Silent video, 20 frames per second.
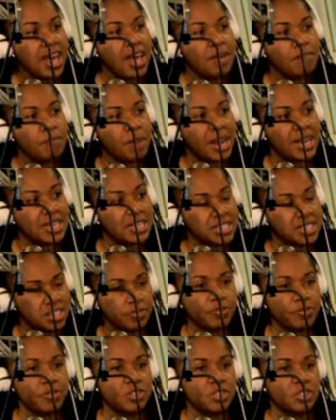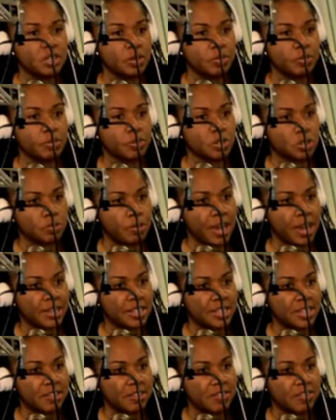And my difference in
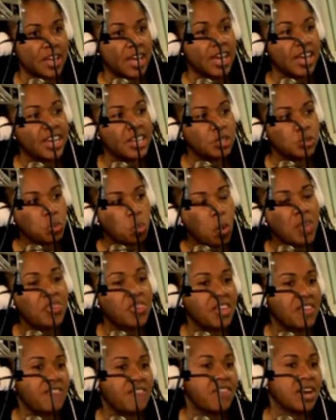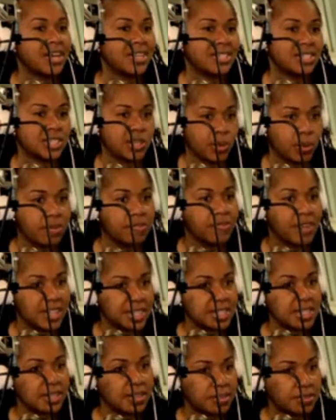perspective is what they find so
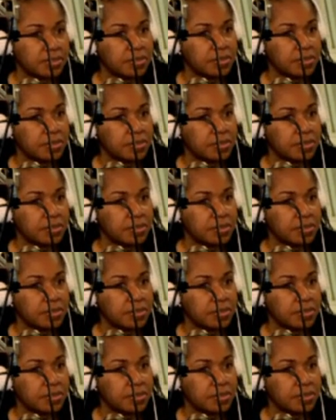offensive.